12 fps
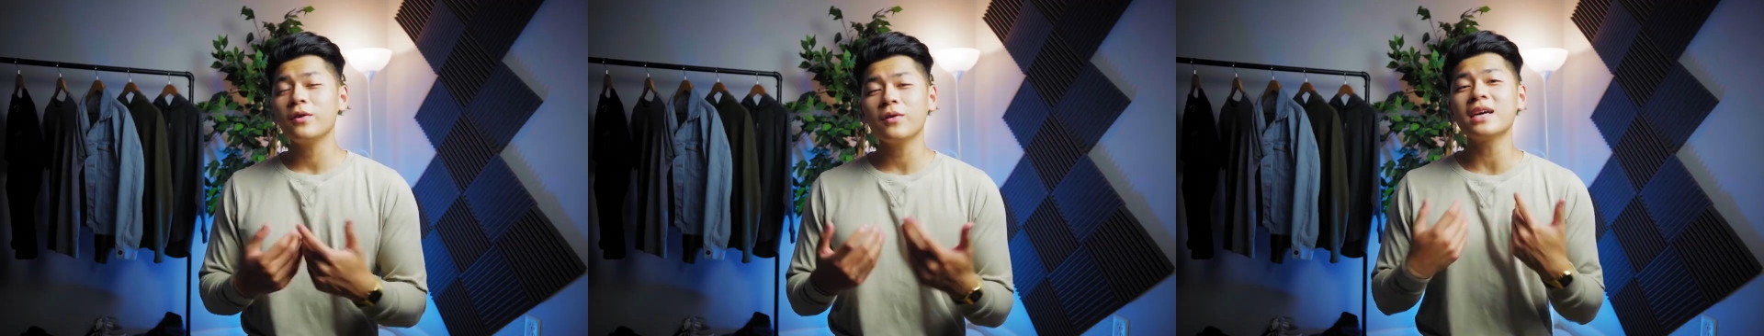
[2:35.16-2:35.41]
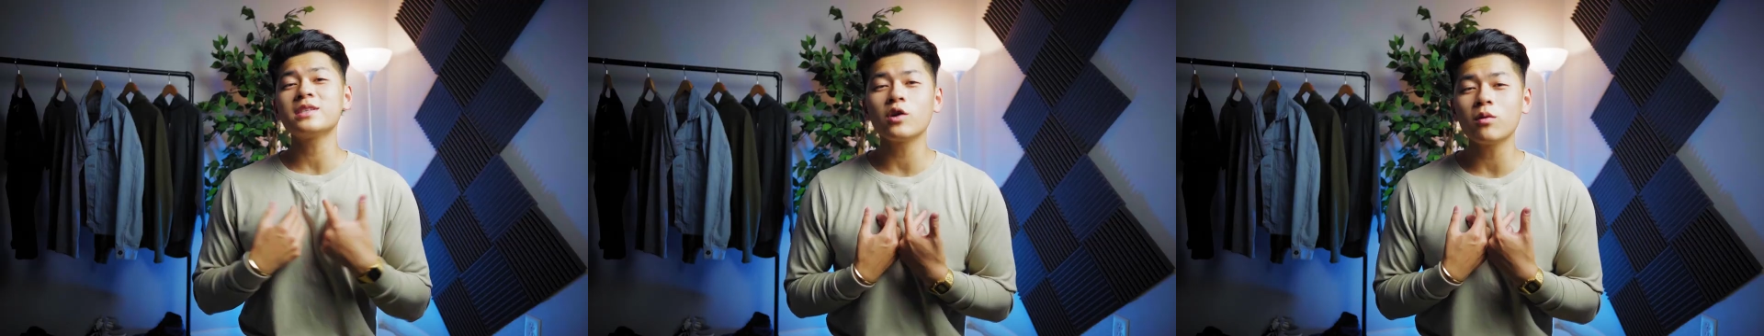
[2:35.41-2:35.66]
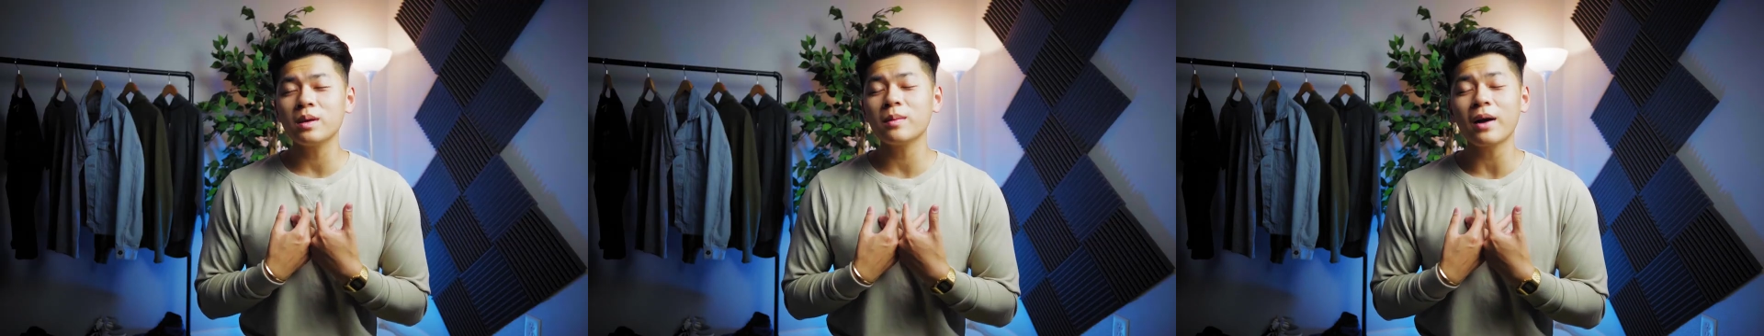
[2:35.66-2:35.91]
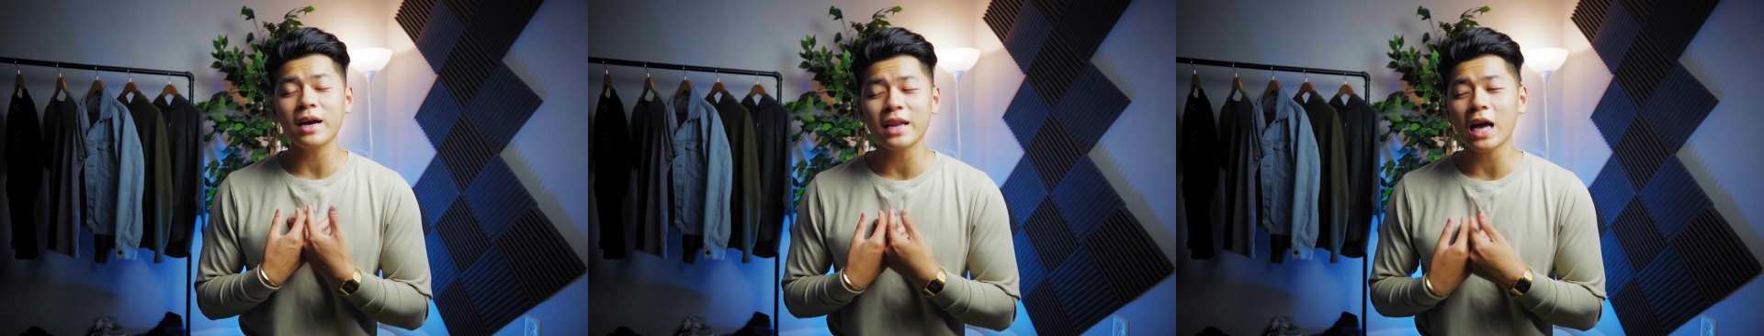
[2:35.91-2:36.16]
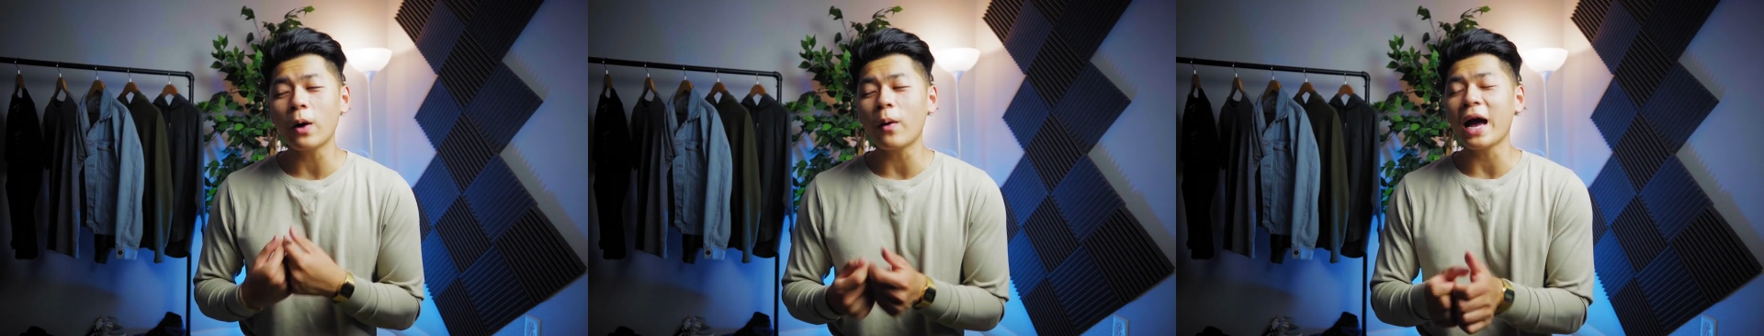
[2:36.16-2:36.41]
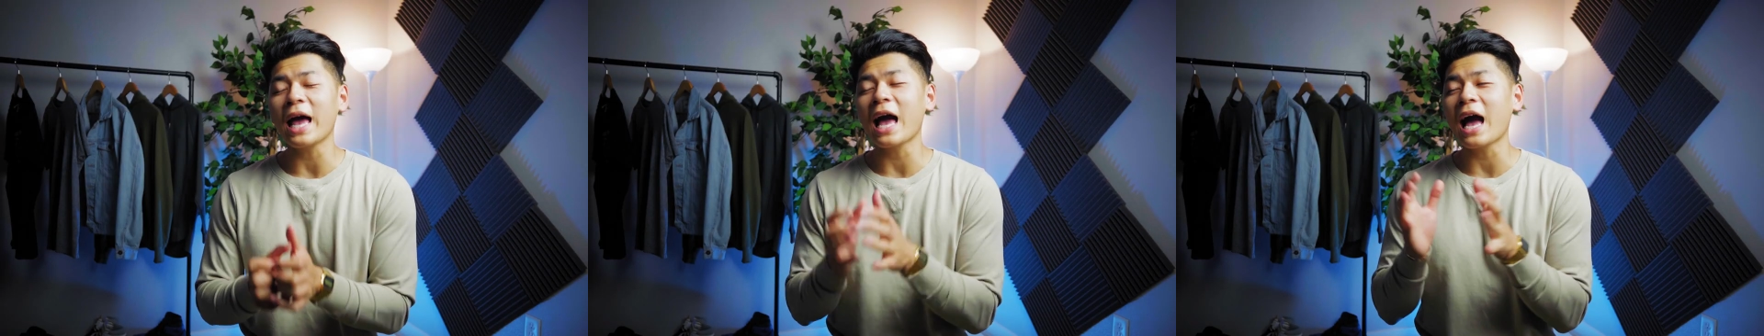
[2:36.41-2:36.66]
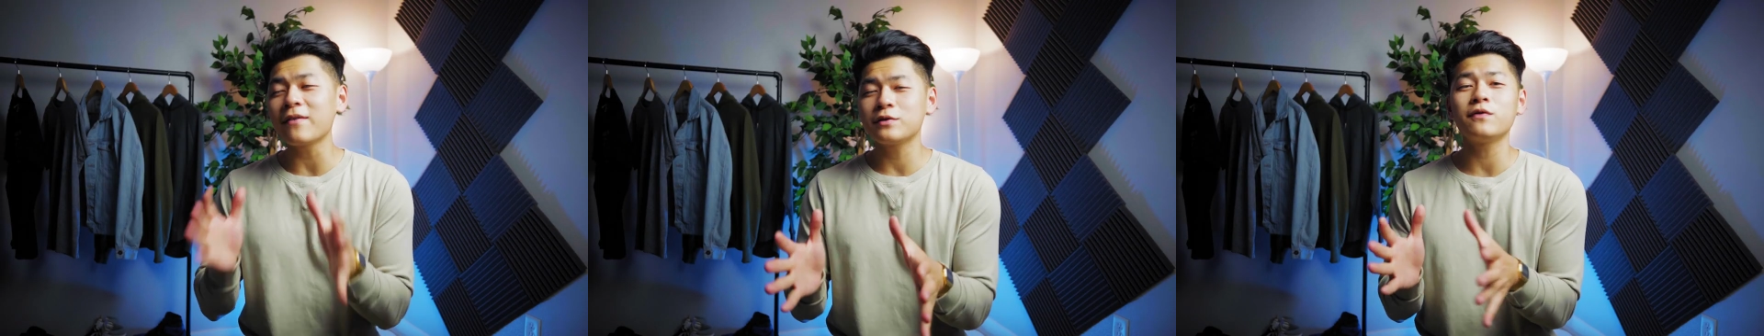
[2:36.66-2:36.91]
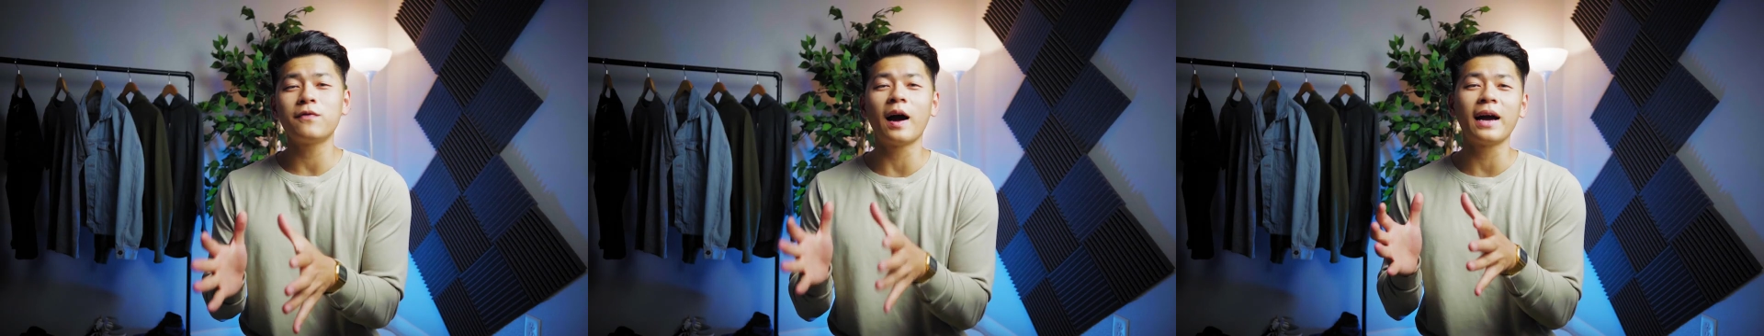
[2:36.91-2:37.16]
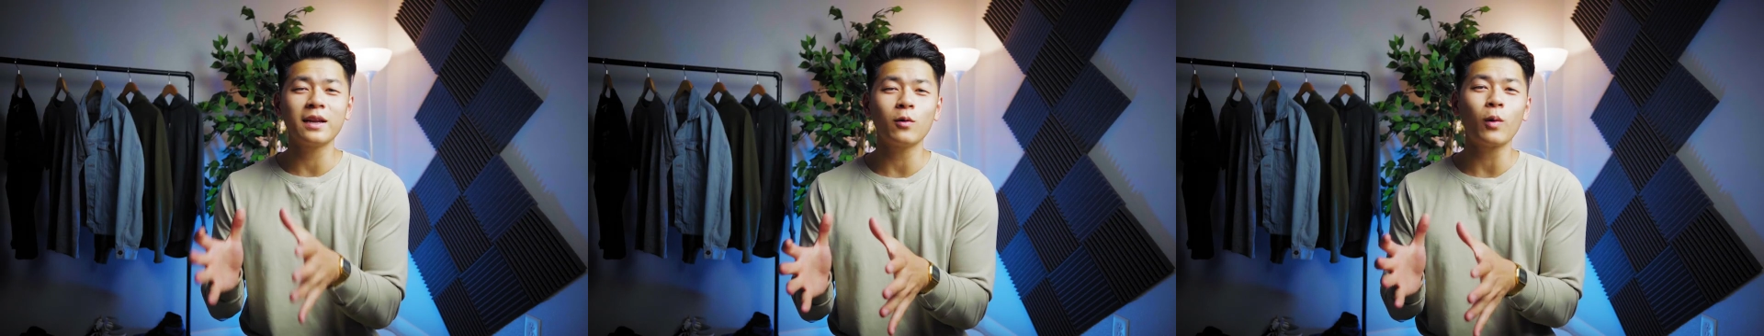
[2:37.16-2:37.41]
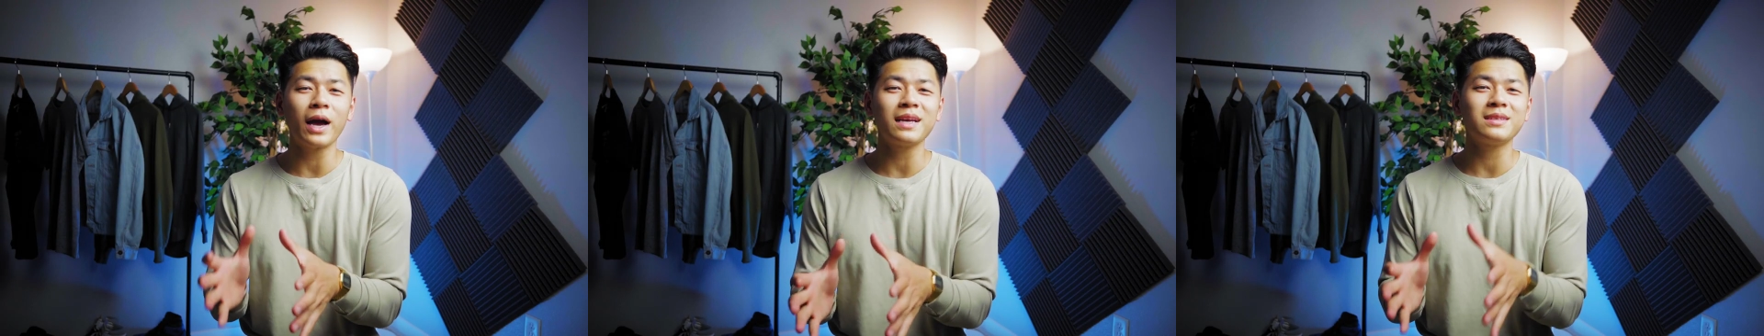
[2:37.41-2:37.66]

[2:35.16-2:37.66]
You guys know me by now, I have to find a way